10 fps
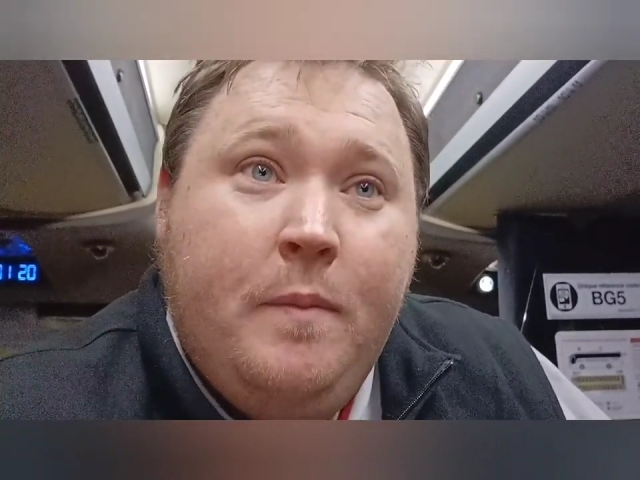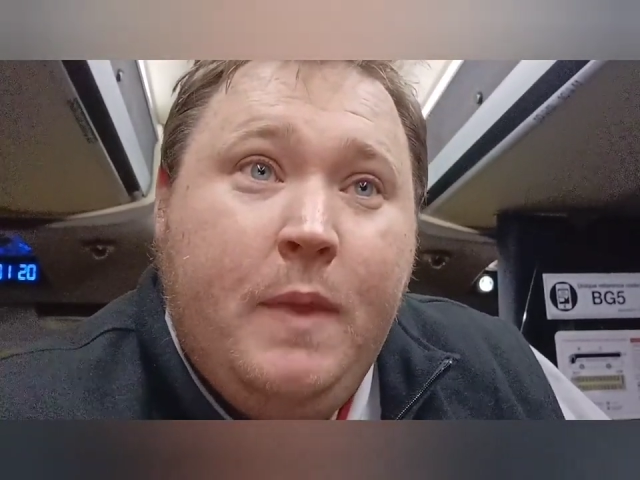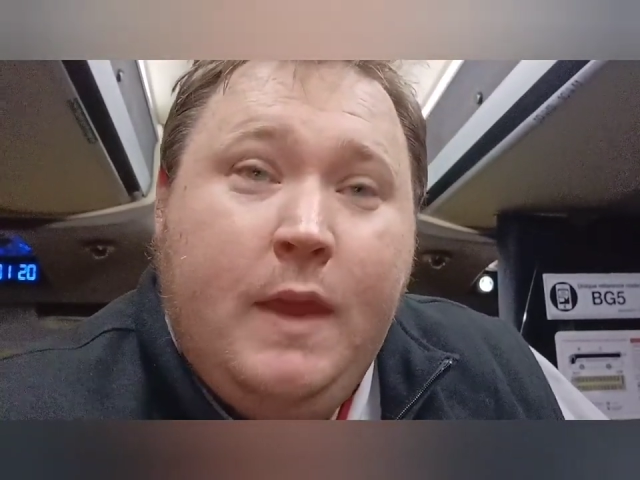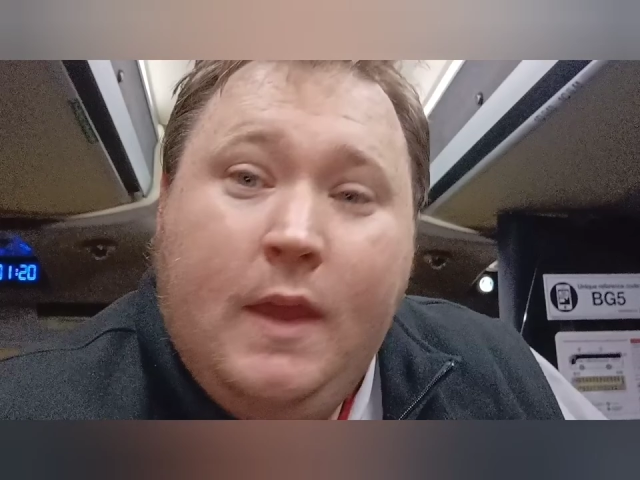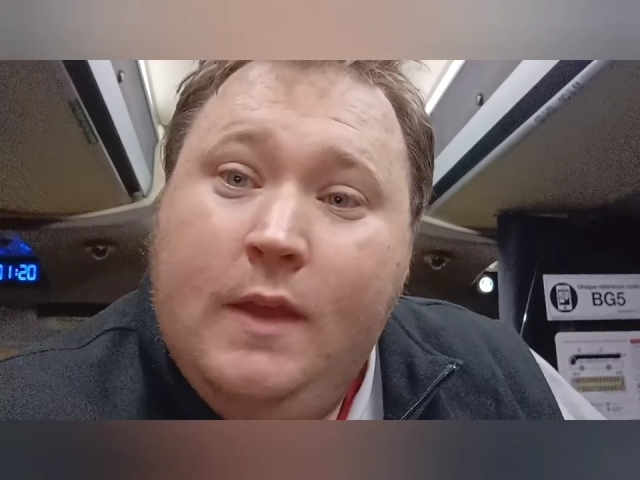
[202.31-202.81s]

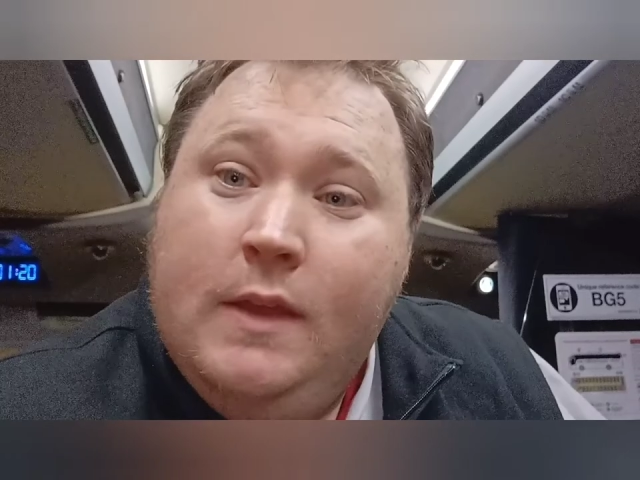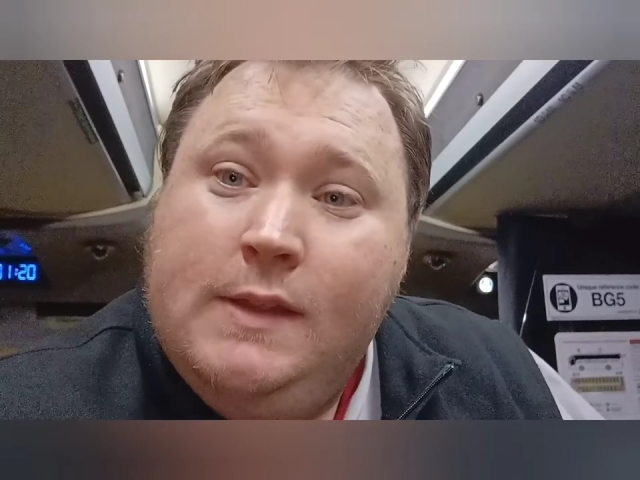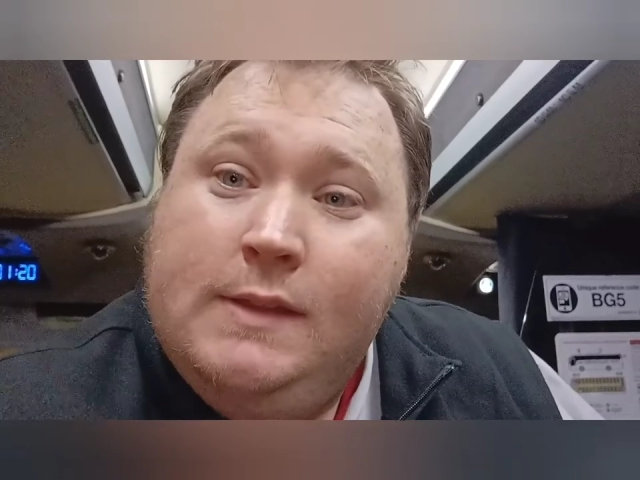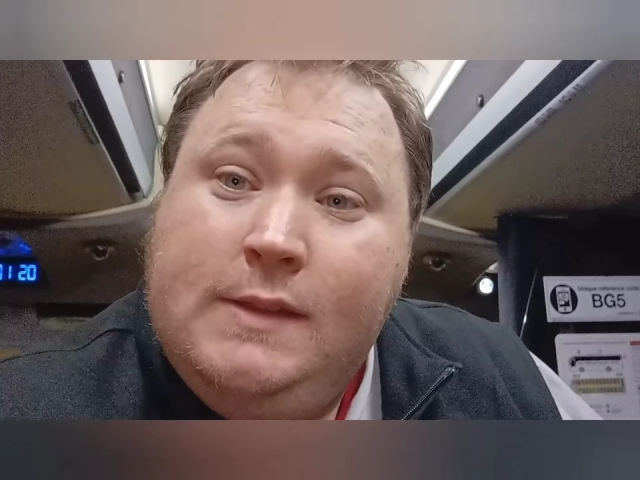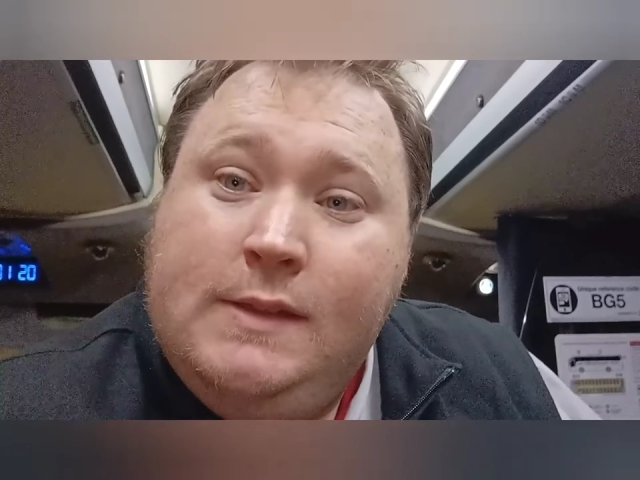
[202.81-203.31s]

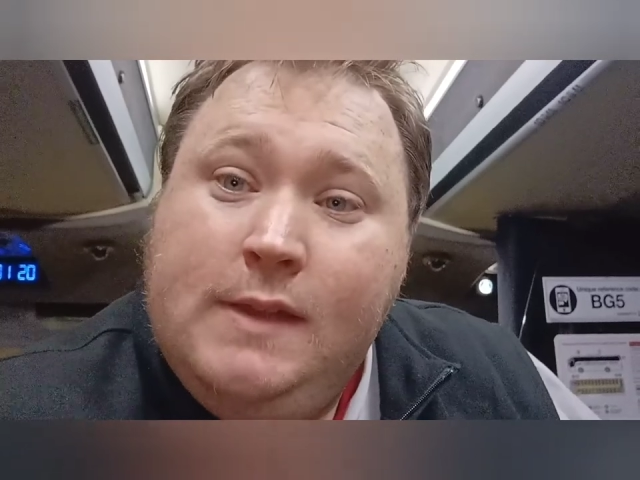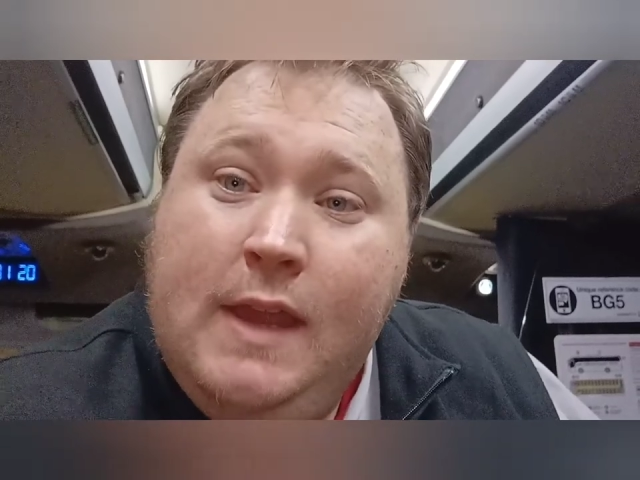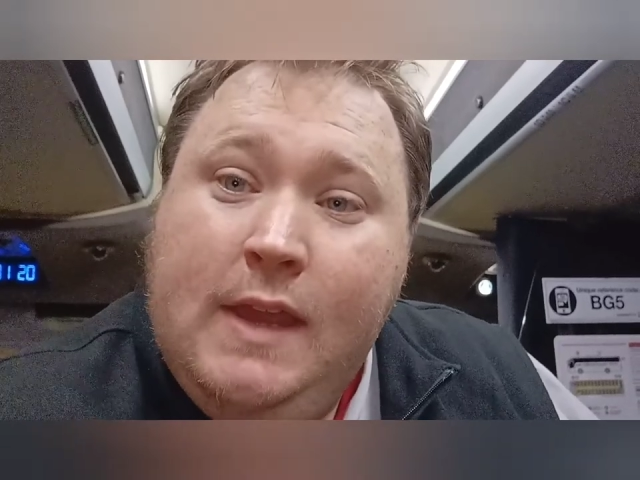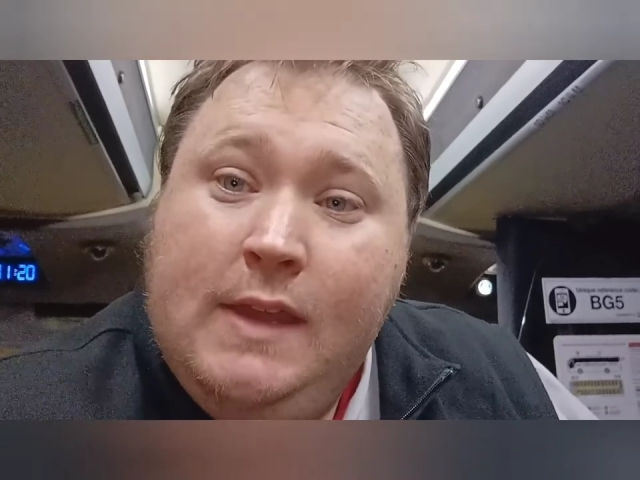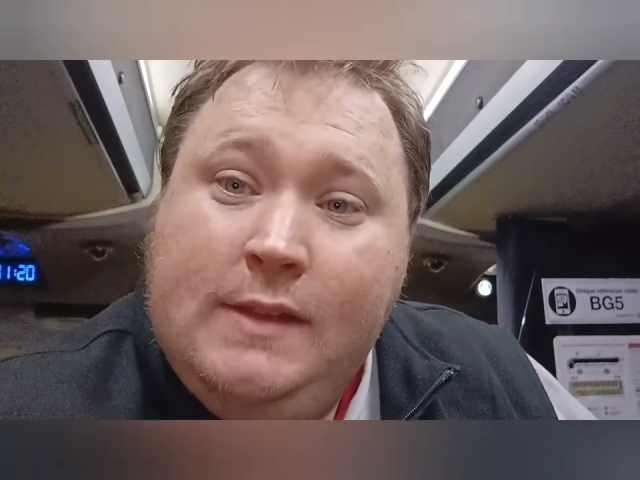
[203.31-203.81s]
because it
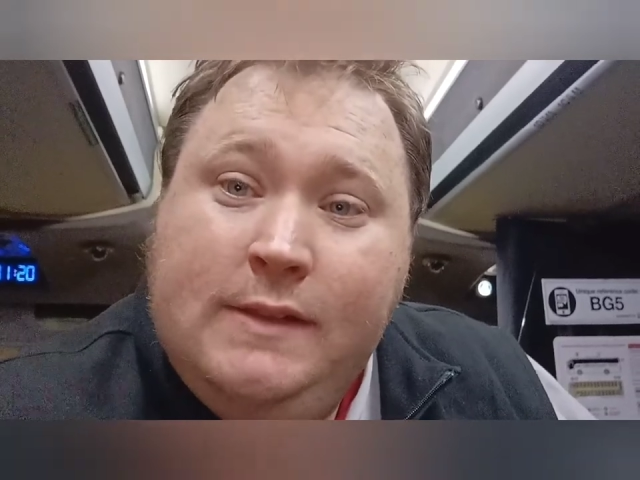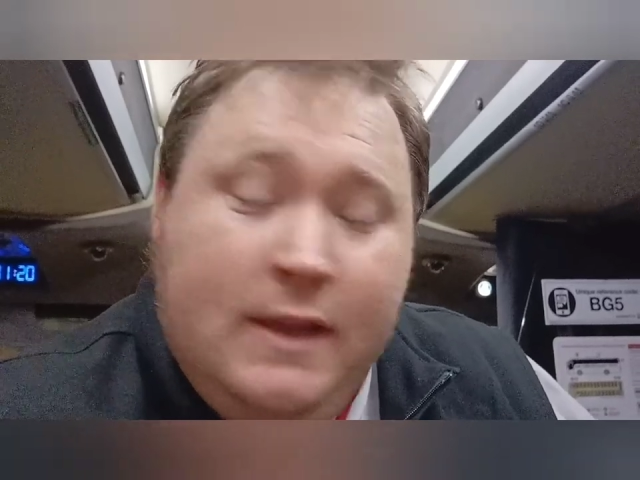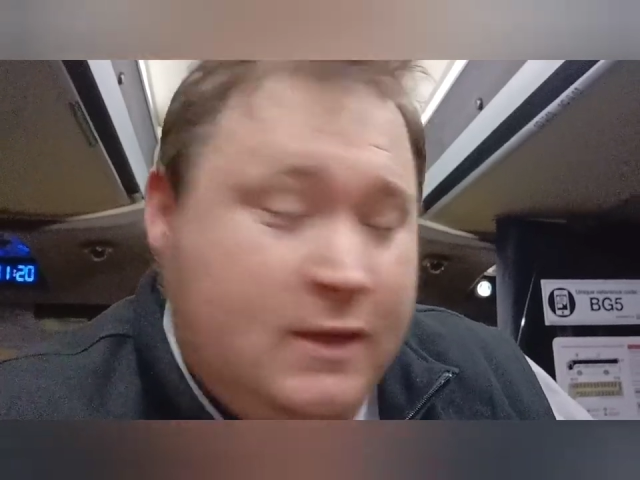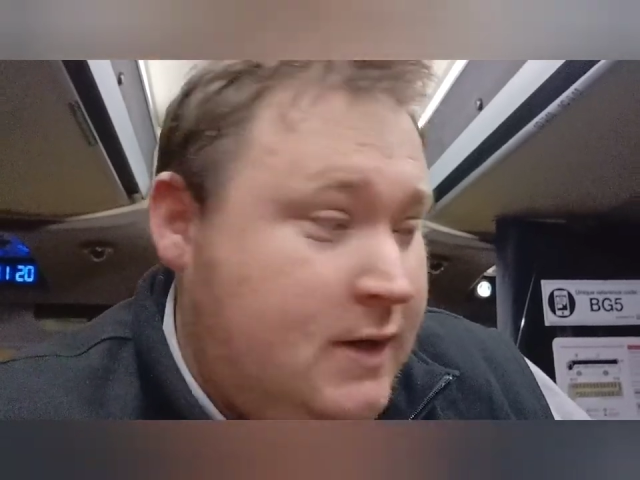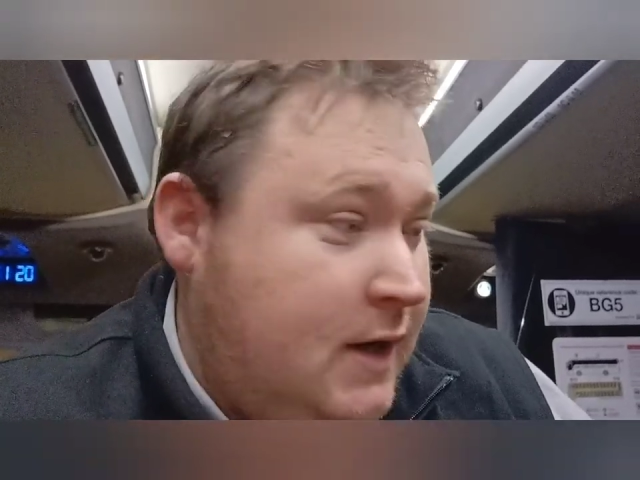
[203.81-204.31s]
is
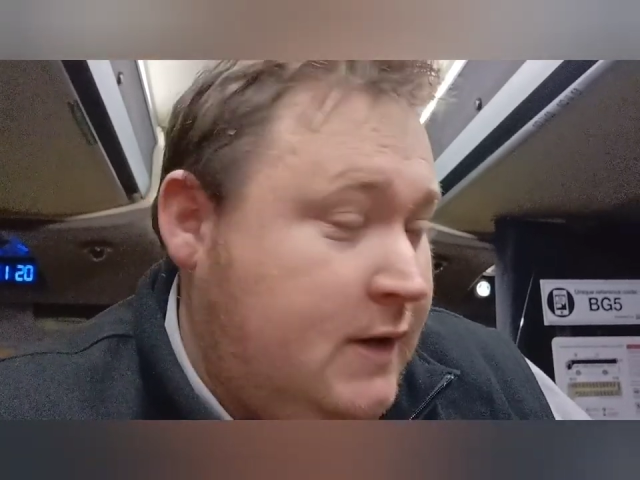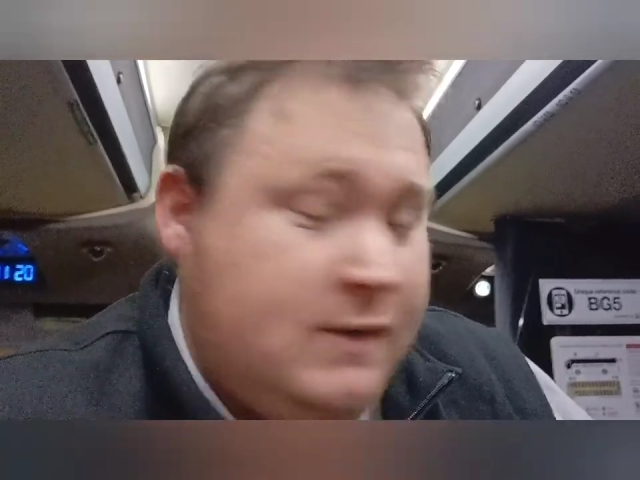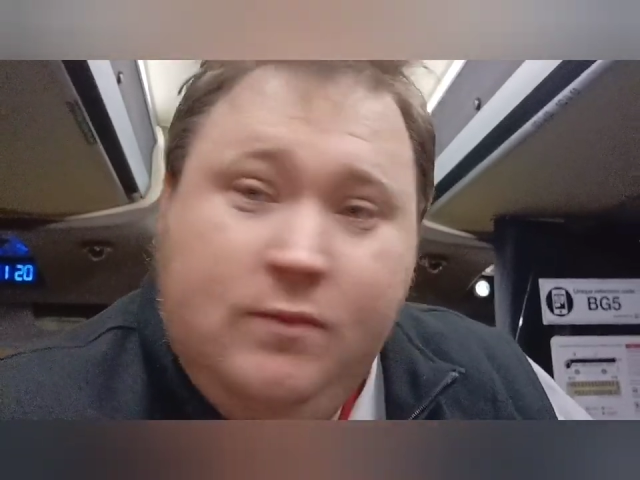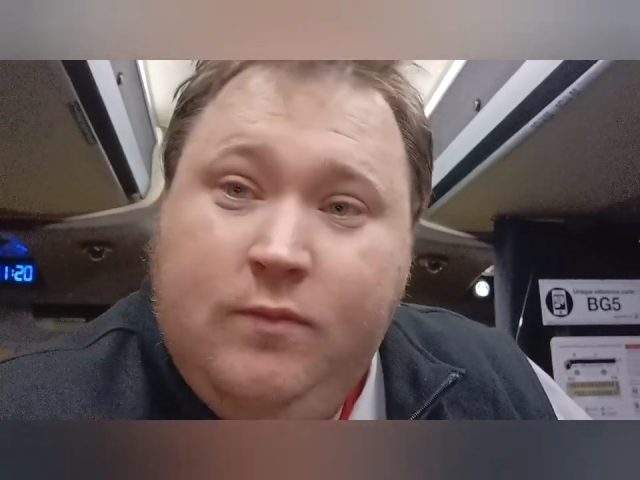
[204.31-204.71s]
literally,